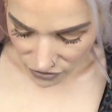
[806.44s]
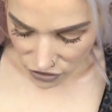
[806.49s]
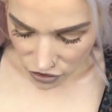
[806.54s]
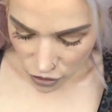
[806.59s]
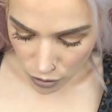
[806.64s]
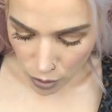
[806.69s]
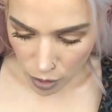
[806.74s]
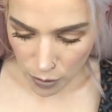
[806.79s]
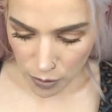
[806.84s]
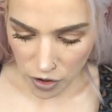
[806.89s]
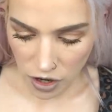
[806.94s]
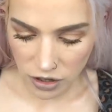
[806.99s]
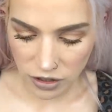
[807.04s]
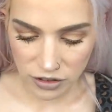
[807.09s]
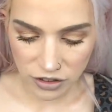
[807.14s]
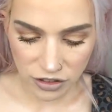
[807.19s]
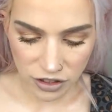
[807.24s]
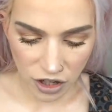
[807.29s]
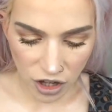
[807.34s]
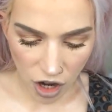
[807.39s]
have two more
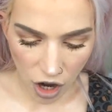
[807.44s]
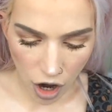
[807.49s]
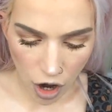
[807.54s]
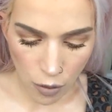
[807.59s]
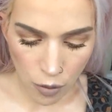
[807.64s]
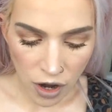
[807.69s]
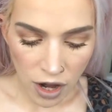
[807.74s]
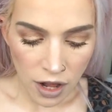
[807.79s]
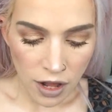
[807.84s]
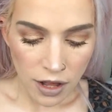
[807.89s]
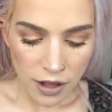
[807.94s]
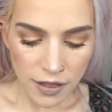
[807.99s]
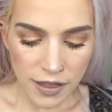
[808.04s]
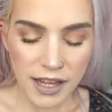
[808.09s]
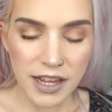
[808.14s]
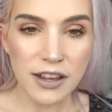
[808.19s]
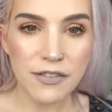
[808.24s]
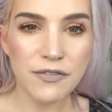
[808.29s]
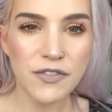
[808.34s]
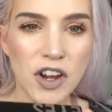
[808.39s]
products to go.
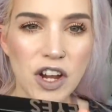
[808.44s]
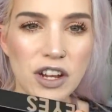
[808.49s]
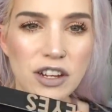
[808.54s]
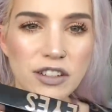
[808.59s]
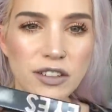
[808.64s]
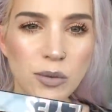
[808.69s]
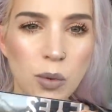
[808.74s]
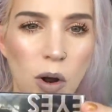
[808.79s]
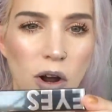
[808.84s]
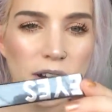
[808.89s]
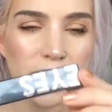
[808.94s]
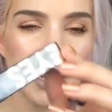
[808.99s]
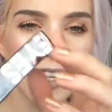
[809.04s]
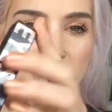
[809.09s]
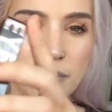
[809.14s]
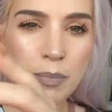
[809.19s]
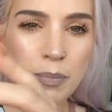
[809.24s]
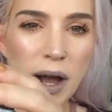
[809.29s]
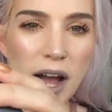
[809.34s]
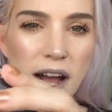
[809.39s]
The first one
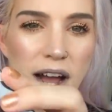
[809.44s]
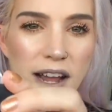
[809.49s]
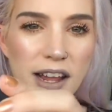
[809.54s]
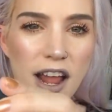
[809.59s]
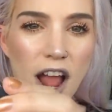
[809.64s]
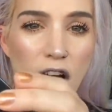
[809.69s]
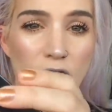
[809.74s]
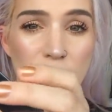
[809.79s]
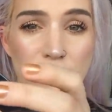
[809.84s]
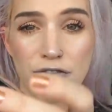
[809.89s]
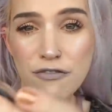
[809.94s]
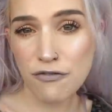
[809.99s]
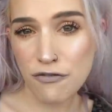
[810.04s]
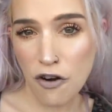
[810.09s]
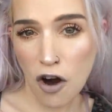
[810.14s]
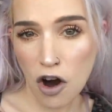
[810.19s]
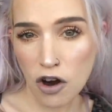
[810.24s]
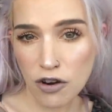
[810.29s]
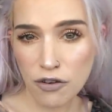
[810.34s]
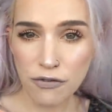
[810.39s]
is by
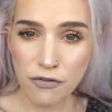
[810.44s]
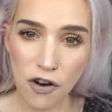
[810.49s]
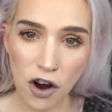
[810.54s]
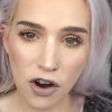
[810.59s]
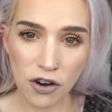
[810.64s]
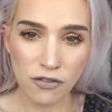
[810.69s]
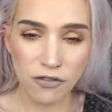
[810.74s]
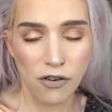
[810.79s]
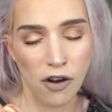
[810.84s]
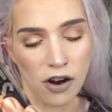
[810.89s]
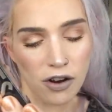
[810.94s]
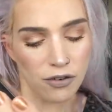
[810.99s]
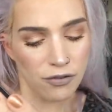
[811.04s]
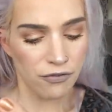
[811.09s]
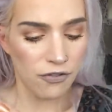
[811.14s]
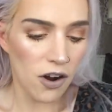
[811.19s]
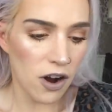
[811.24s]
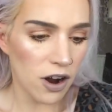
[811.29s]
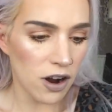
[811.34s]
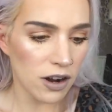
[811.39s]
Foc, Foc, Foc,
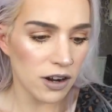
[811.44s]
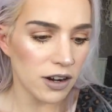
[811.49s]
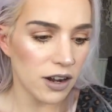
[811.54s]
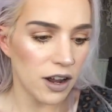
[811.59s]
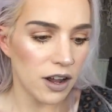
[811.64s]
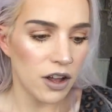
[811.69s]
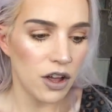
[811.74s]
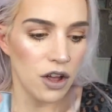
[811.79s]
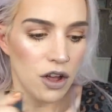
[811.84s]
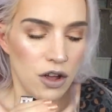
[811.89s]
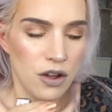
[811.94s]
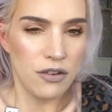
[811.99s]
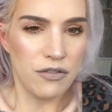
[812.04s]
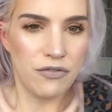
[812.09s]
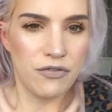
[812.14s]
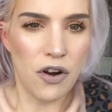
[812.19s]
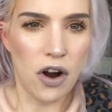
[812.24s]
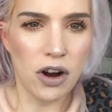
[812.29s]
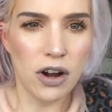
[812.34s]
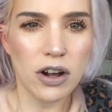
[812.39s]
Foc,
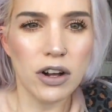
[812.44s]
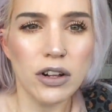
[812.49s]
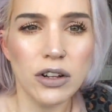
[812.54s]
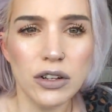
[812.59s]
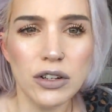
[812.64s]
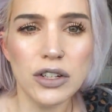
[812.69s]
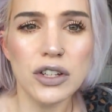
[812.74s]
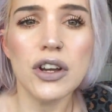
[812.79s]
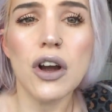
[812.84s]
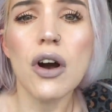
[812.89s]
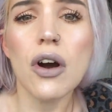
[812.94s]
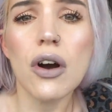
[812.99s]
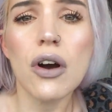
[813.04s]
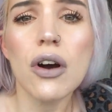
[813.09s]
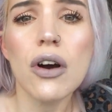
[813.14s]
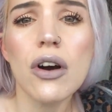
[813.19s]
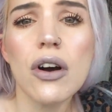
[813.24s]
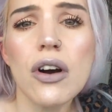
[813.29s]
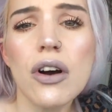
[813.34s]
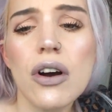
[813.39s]

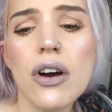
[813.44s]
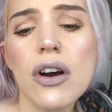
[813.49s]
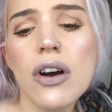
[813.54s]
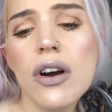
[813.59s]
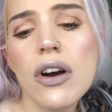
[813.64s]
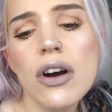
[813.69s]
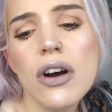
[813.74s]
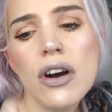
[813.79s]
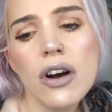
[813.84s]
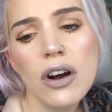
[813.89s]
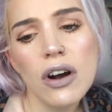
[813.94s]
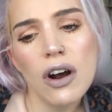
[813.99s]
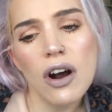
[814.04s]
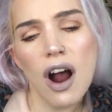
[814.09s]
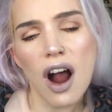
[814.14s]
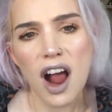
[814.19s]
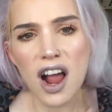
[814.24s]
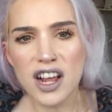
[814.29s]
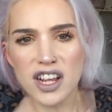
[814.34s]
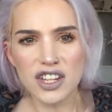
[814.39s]

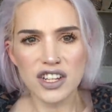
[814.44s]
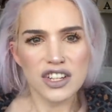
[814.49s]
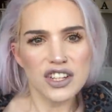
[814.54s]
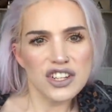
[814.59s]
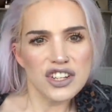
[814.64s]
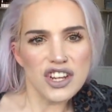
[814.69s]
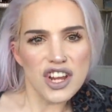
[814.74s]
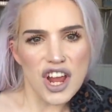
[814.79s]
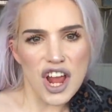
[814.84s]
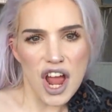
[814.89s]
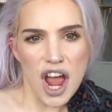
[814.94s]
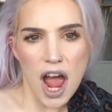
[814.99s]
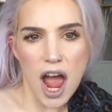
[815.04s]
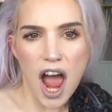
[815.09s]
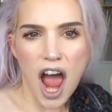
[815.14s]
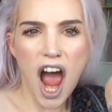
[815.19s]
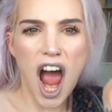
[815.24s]
Focallure, yeah.